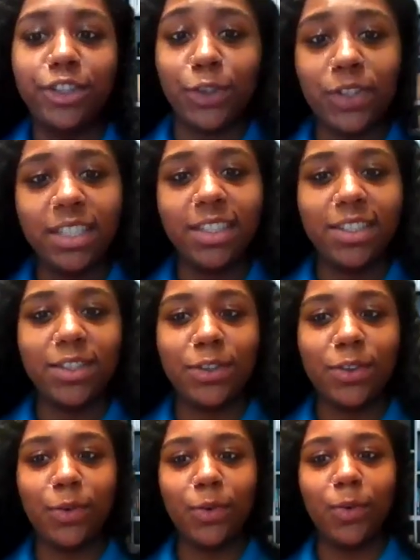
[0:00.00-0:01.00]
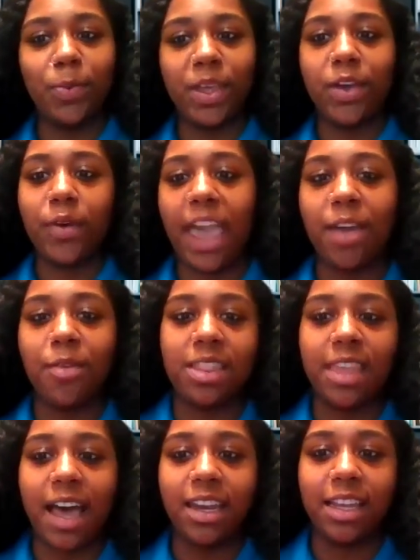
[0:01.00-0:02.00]
students to be okay with
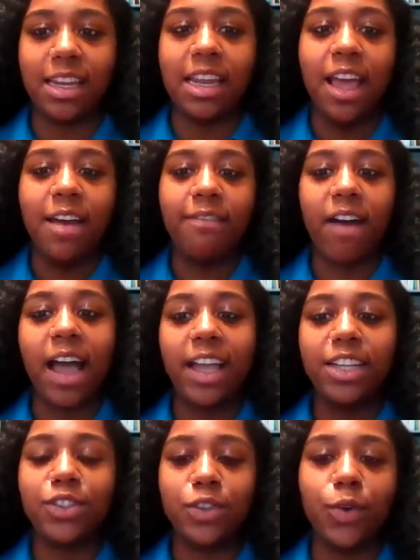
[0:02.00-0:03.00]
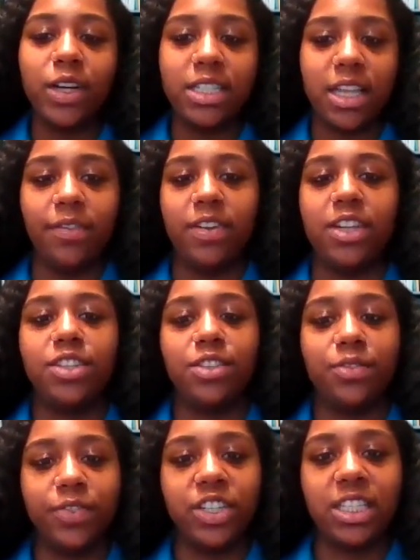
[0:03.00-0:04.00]
that and find your
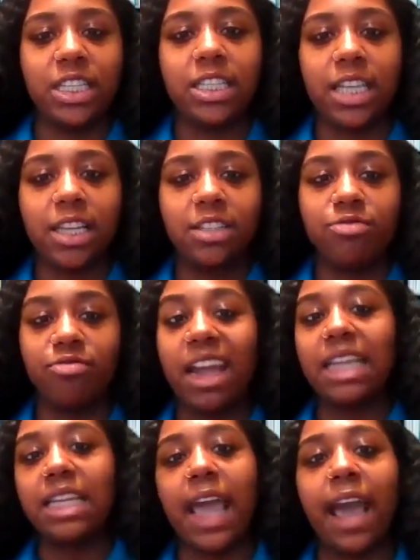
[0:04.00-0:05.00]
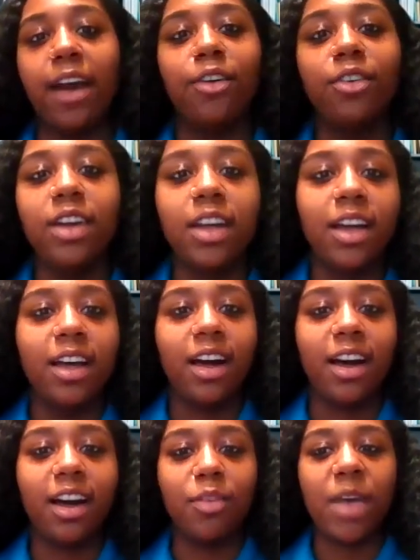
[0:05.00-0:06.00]
definition for success right now,
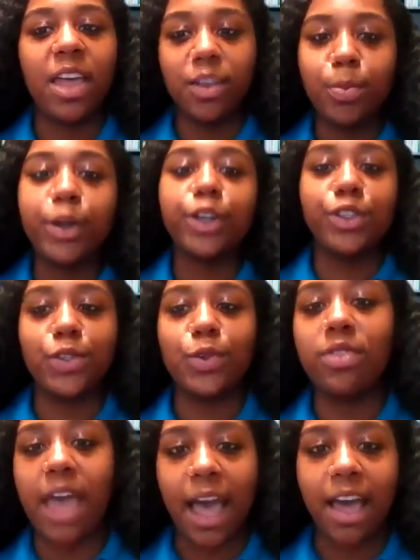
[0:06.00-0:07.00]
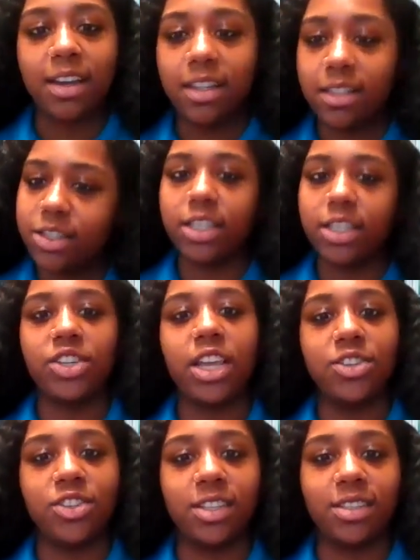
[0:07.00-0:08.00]
and then pursue that until it
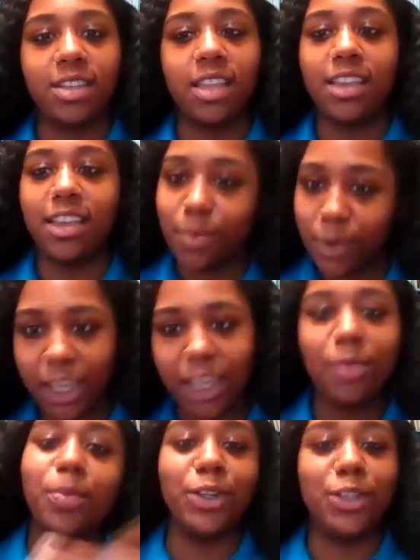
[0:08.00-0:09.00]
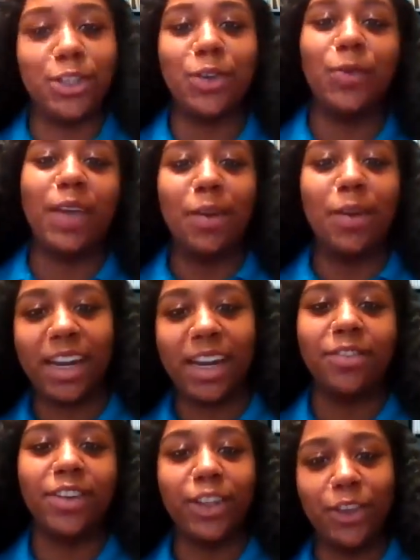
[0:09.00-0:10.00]
changes, and then keep pursuing
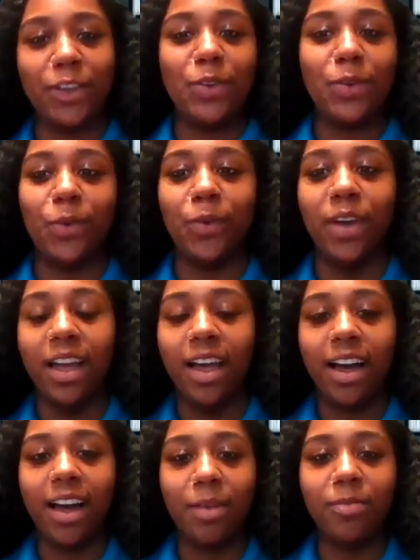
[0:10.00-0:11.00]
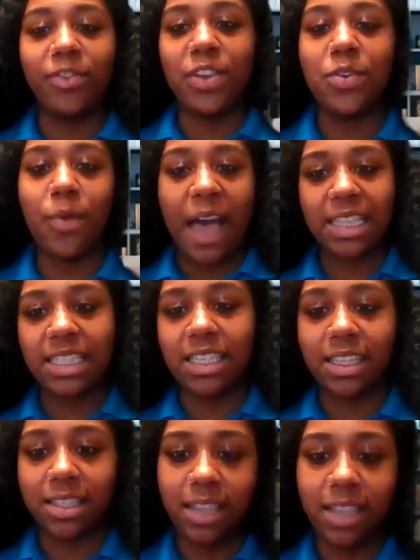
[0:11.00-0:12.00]
whatever you view as
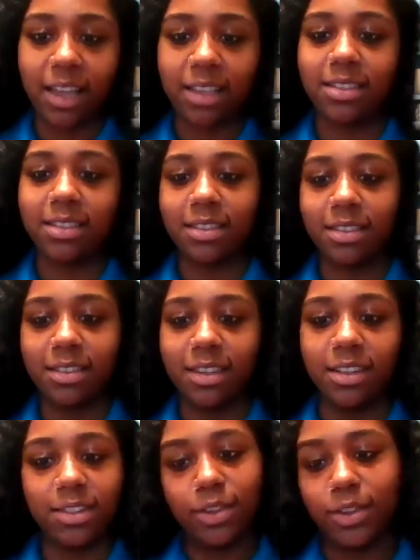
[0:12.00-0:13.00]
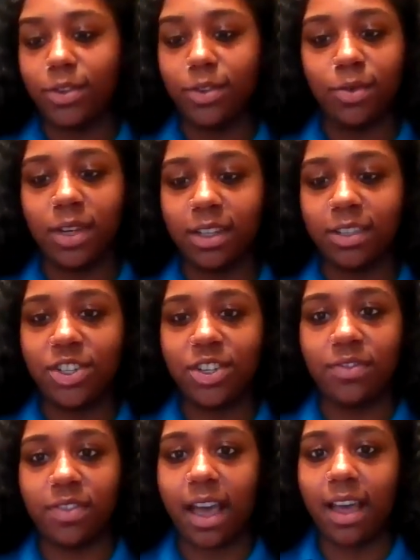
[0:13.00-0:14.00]
success until you
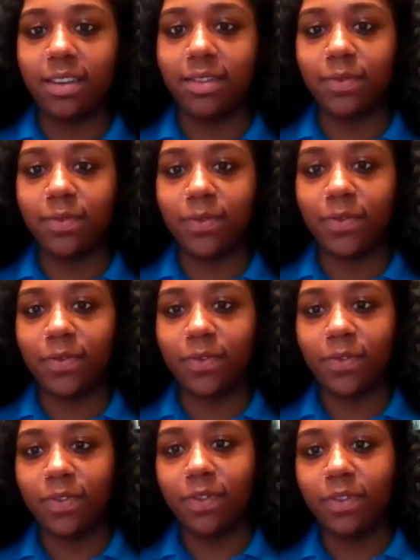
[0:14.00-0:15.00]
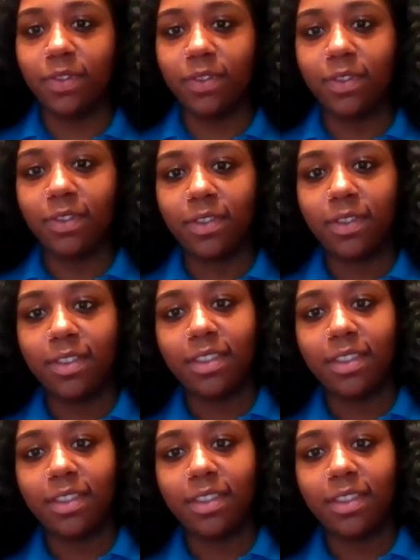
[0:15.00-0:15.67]
achieve that.